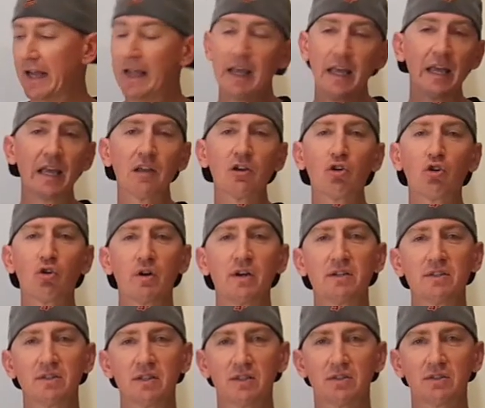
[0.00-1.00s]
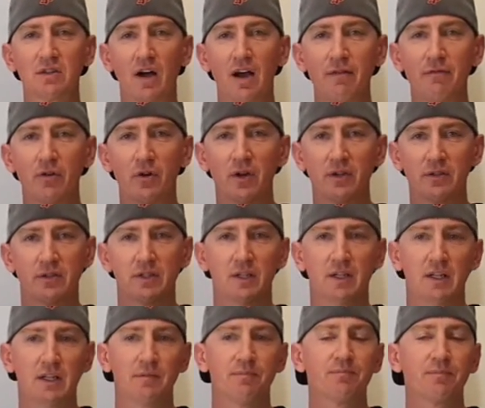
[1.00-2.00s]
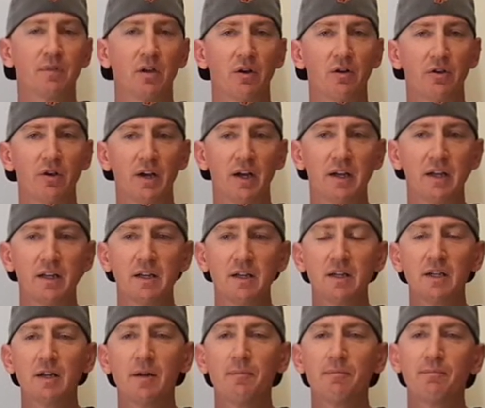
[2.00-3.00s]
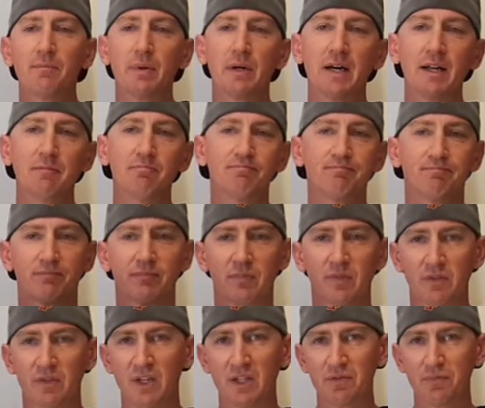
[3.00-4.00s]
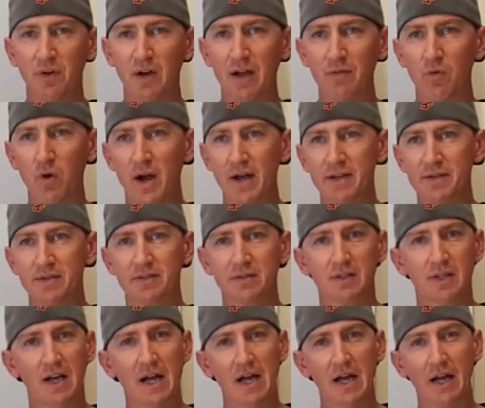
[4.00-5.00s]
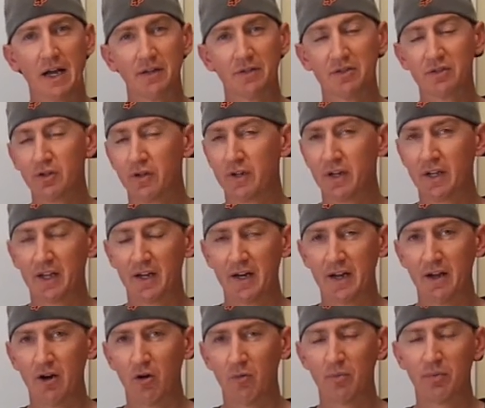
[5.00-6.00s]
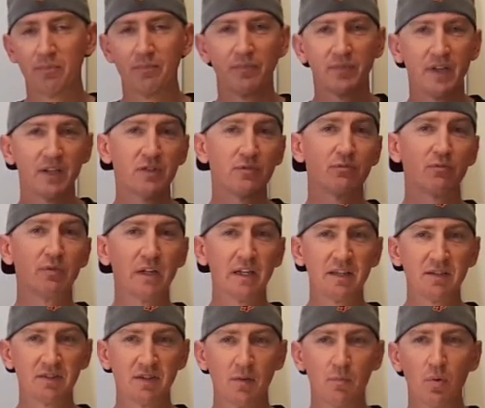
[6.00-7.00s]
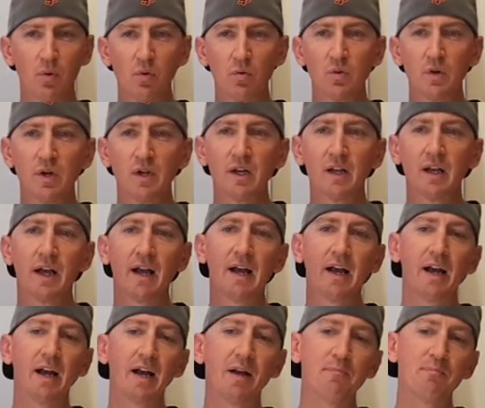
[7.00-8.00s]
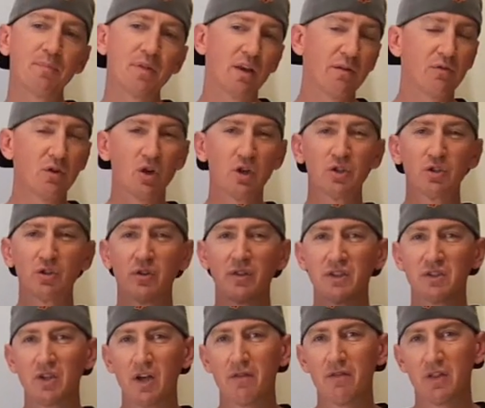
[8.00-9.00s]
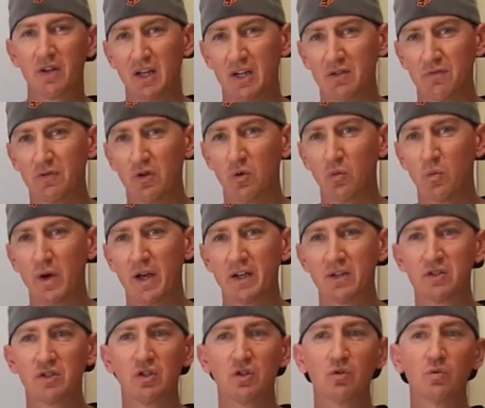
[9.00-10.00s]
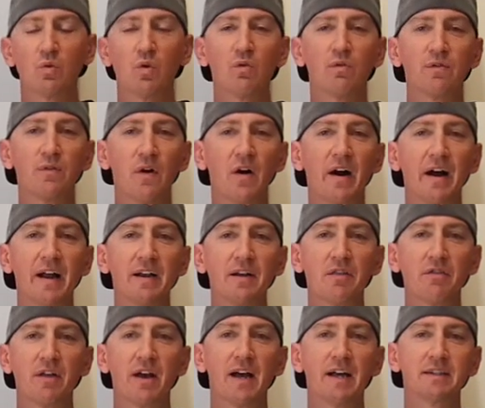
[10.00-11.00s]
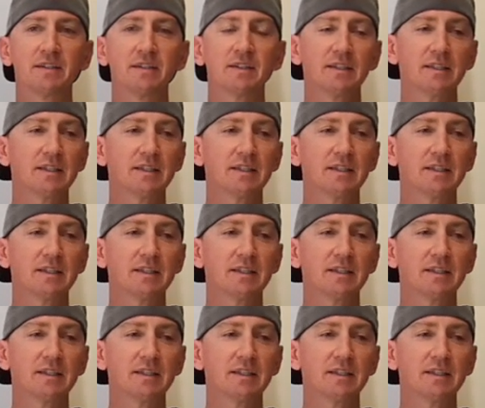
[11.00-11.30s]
increase this diversity, okay? But these 5 ways are certainly going to help. It's really simple. If you can do this over the next few weeks, you will find that